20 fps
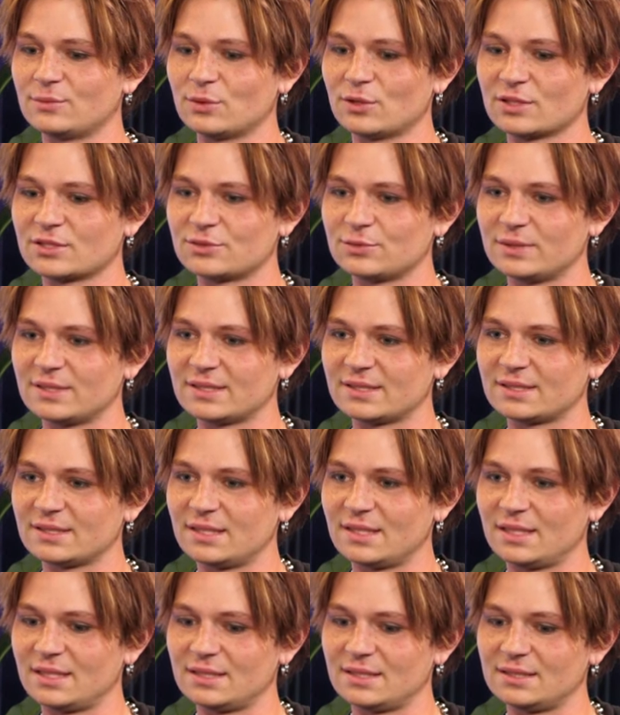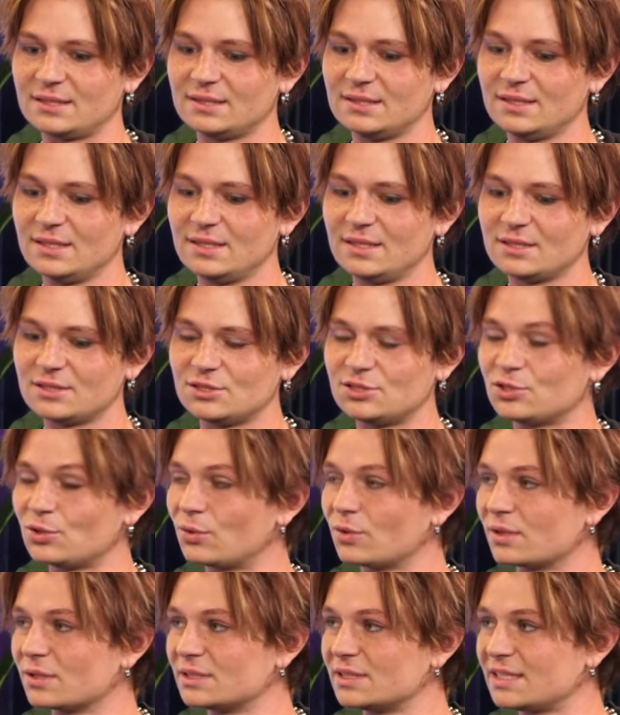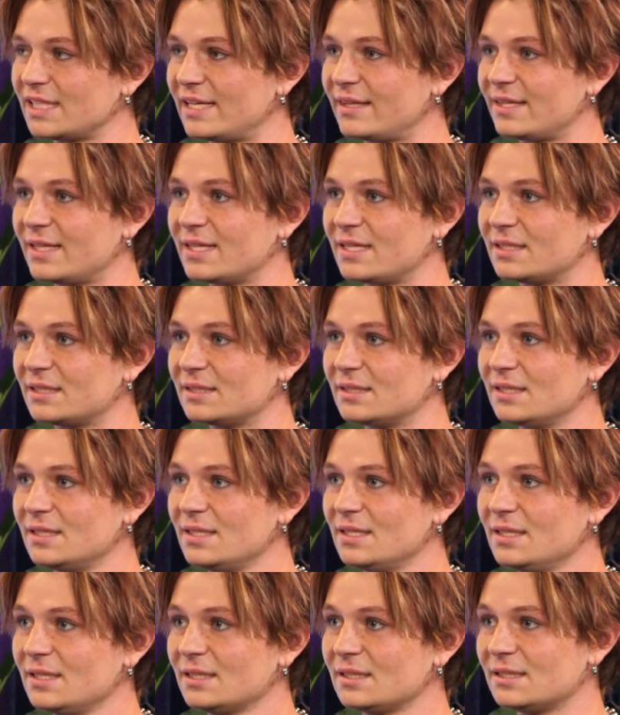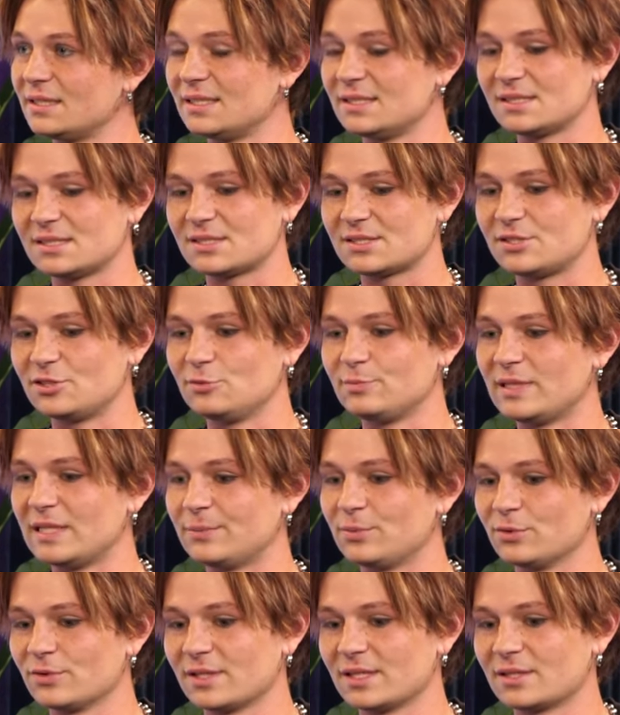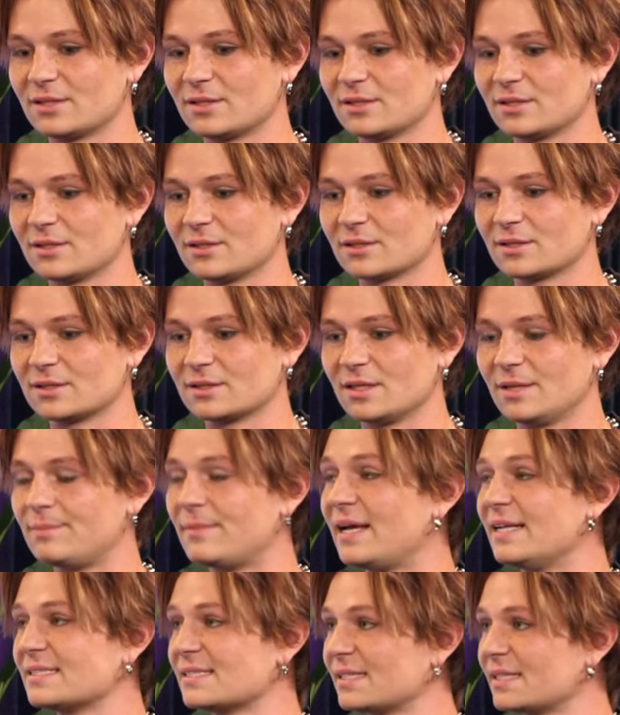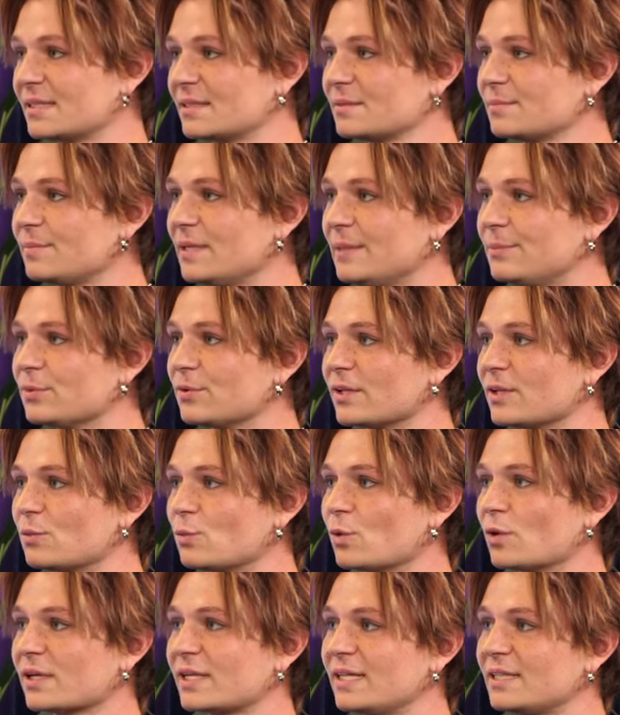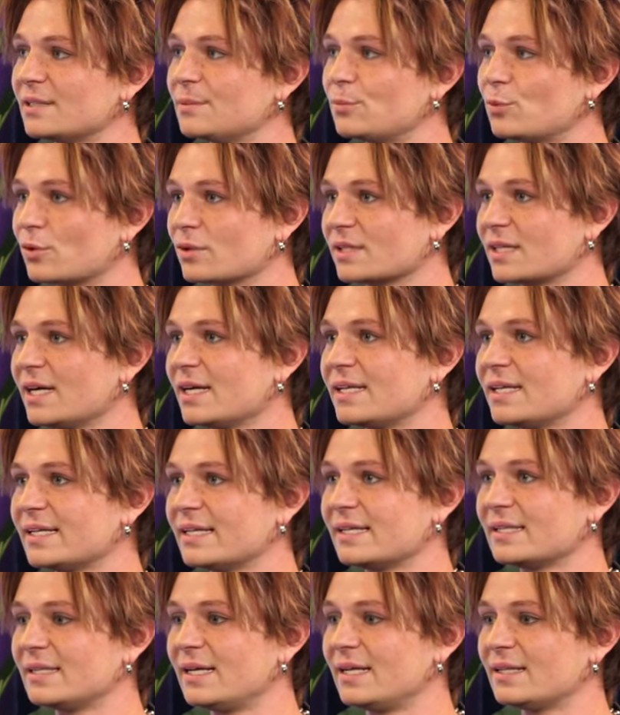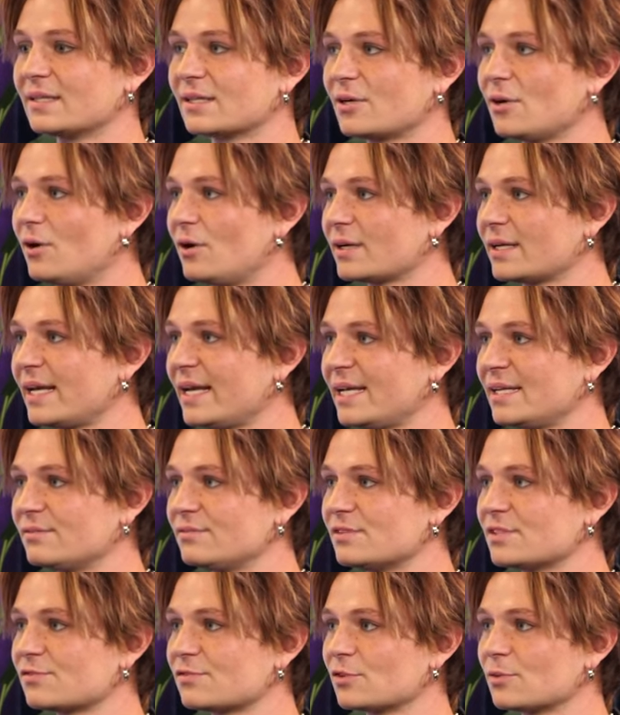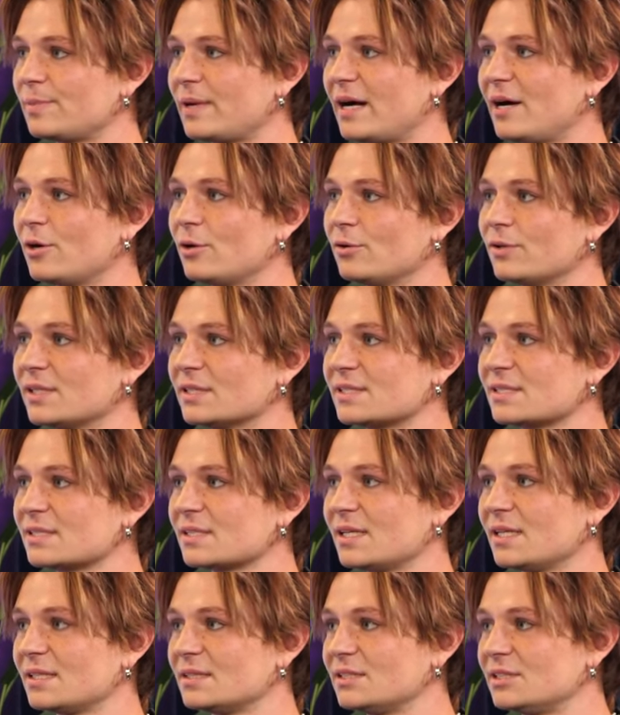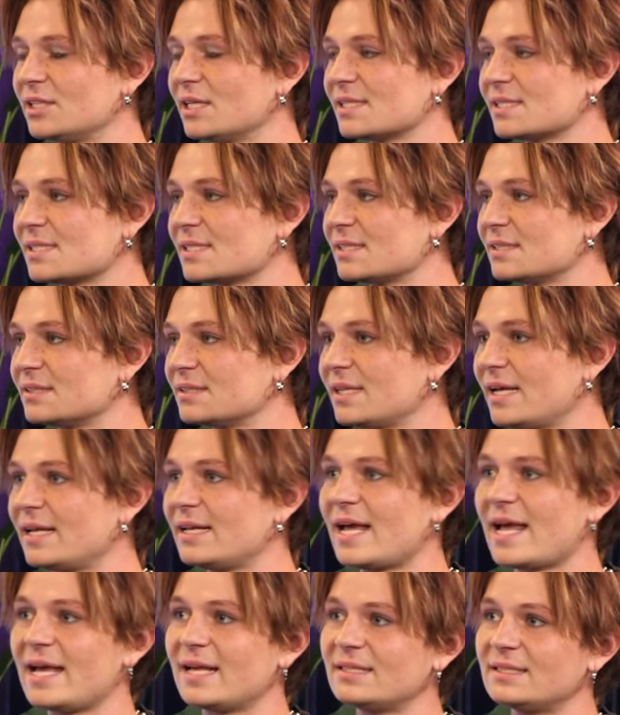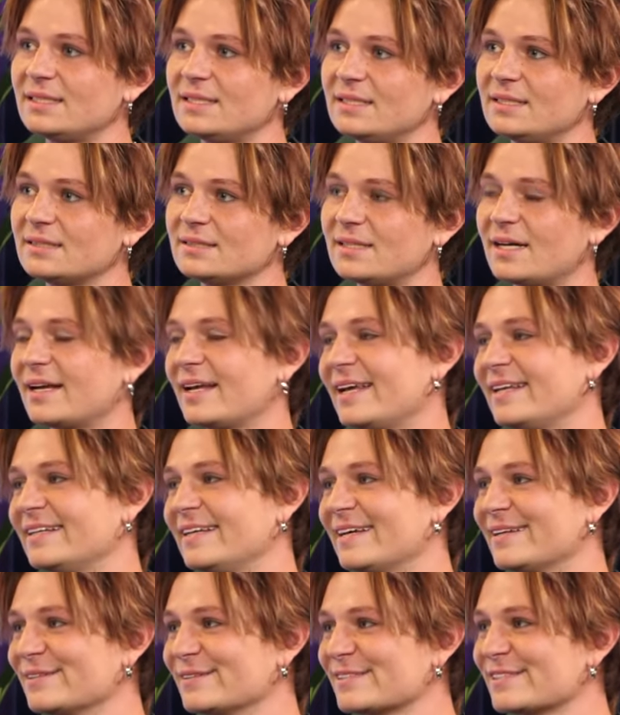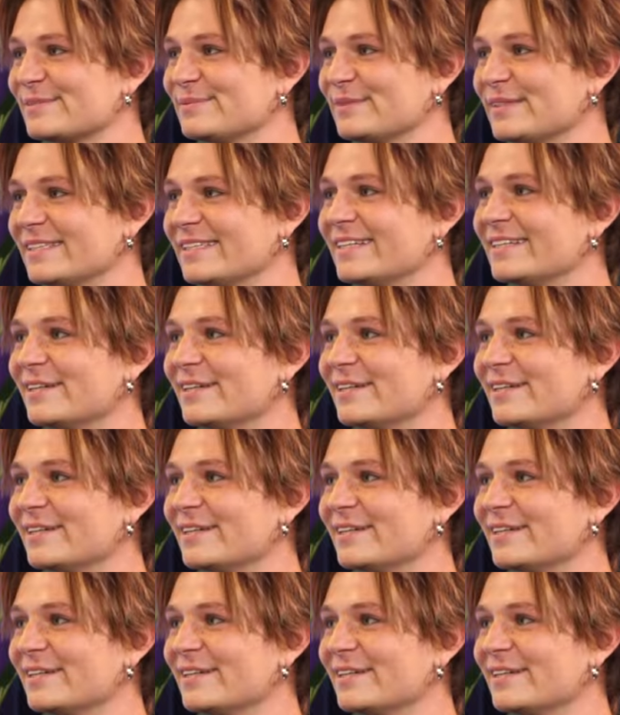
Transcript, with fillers: worked with George, and then these two people that are amazing people that work in the board cutting and the concaves for Powell. That's Justin and Andy, not Andy Anderson, but